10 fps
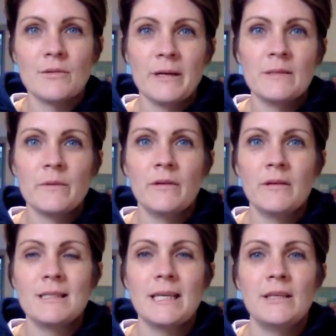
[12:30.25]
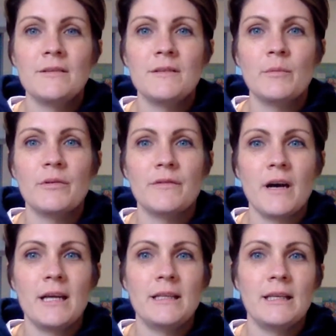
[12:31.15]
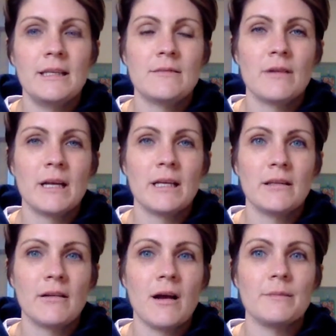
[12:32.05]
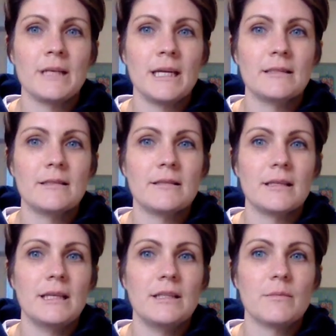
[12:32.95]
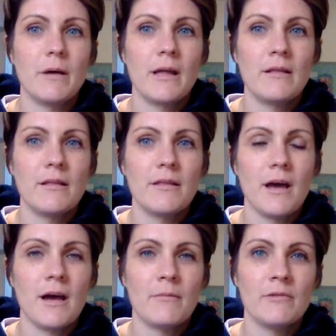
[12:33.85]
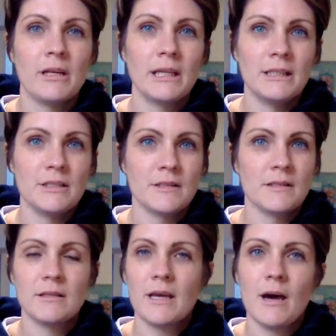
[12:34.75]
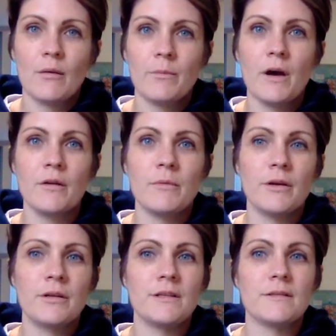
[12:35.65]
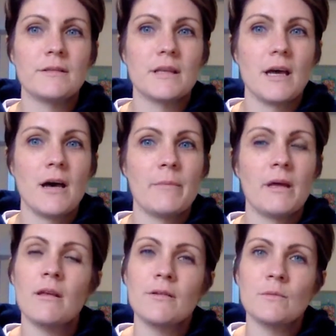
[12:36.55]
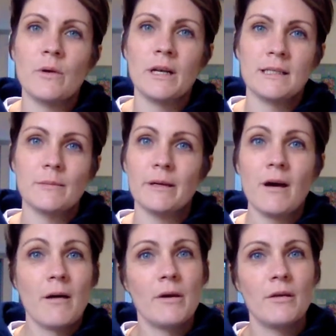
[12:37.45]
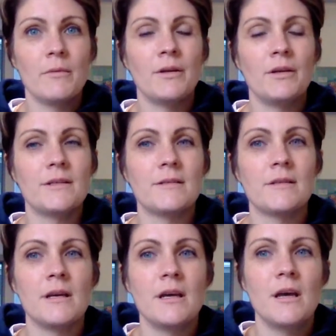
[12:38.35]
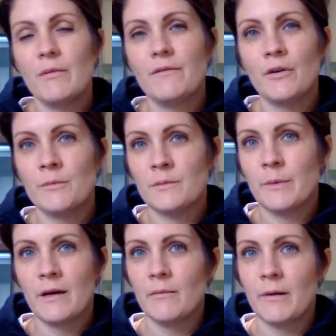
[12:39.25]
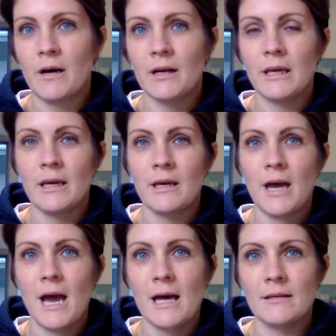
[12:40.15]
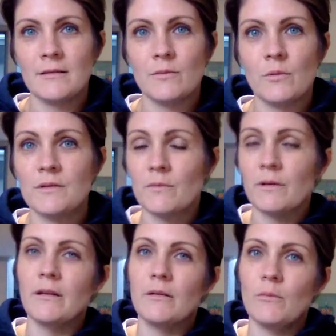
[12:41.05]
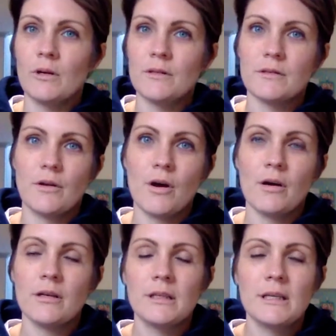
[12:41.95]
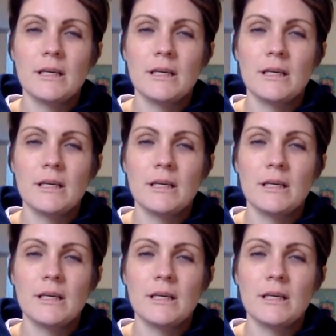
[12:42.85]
As always, we'll continue to provide these regular updates each month, really just to help homeowners and those wanting to become homeowners keep informed about the market and what's real and what's not.